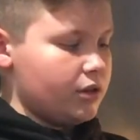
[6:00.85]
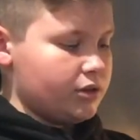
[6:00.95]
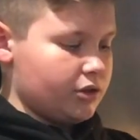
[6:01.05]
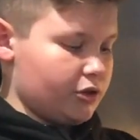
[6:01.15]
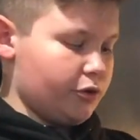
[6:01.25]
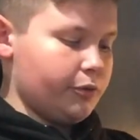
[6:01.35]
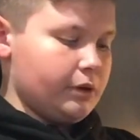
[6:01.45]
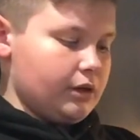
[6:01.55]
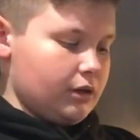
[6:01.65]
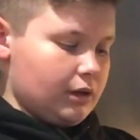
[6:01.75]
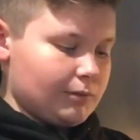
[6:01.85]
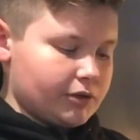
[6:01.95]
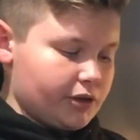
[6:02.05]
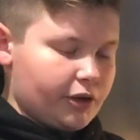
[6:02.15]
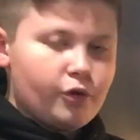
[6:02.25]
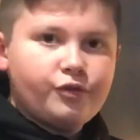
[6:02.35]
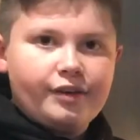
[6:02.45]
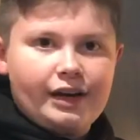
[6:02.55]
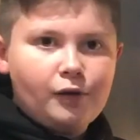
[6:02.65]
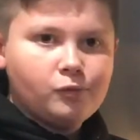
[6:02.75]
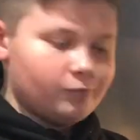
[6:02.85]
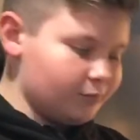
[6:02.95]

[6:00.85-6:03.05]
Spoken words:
So I'm just going to go for it now.